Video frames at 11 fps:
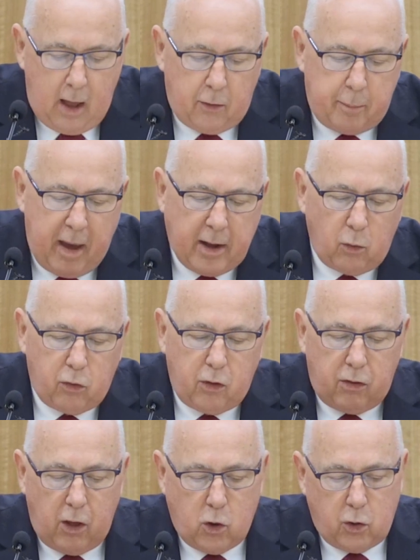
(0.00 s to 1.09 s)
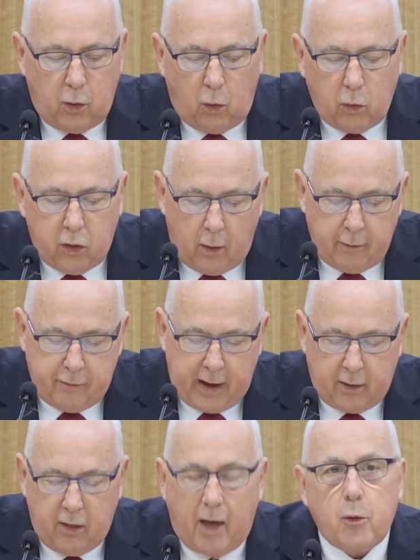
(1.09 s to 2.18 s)
The panel's decision also
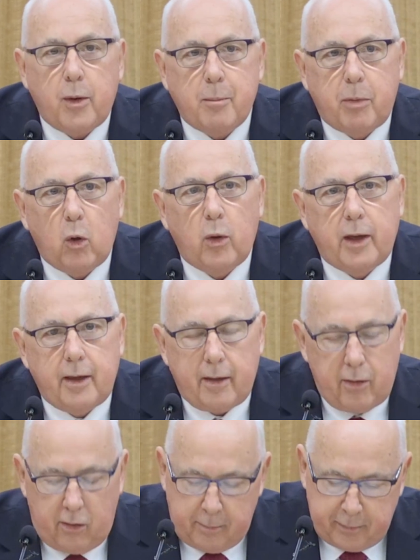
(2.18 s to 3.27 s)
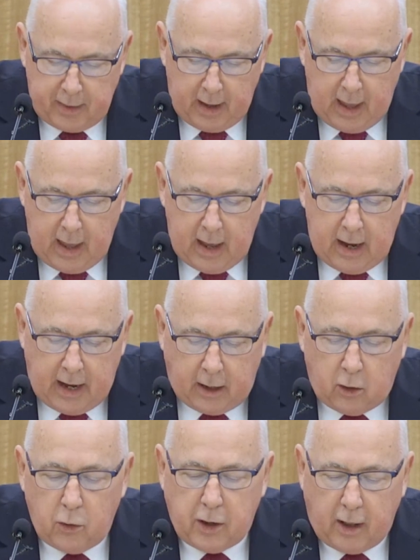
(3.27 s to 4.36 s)
affects other employees,
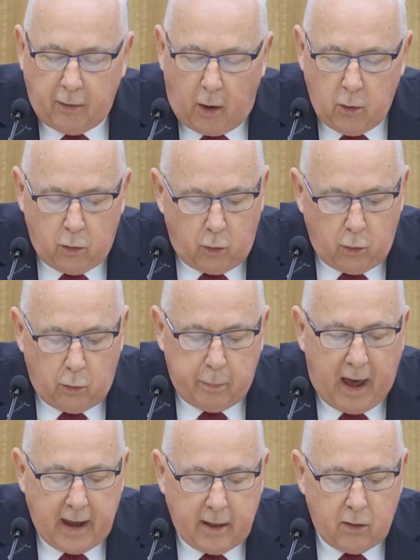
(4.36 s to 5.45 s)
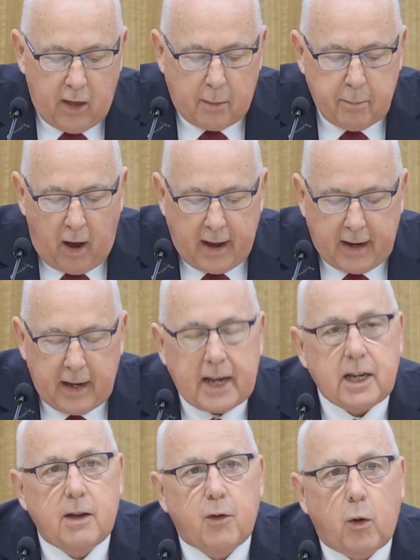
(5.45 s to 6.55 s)
including those whose pay is set by a
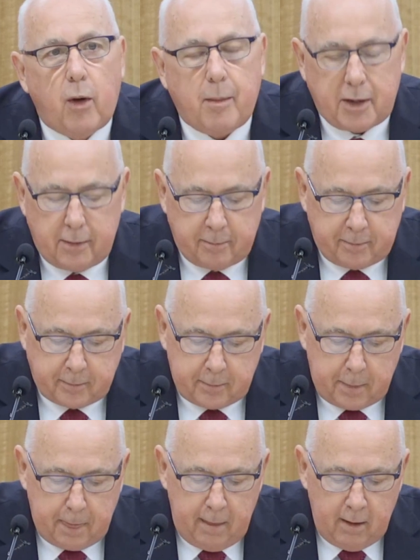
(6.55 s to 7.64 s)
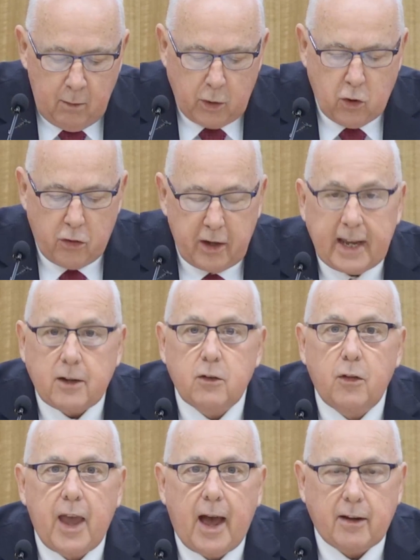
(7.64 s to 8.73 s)
collective agreement, which is linked
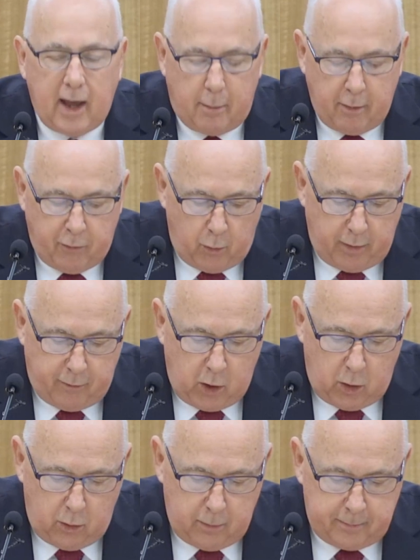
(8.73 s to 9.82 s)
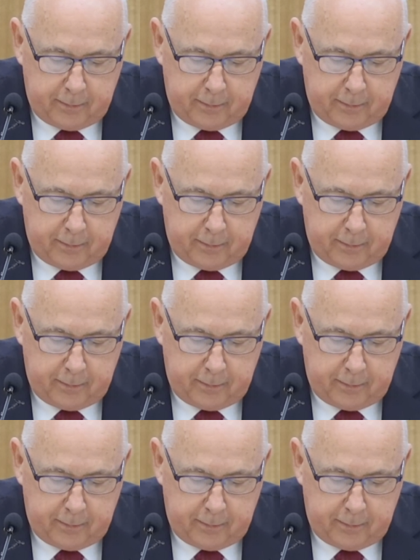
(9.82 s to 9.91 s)
to the outcome of the review.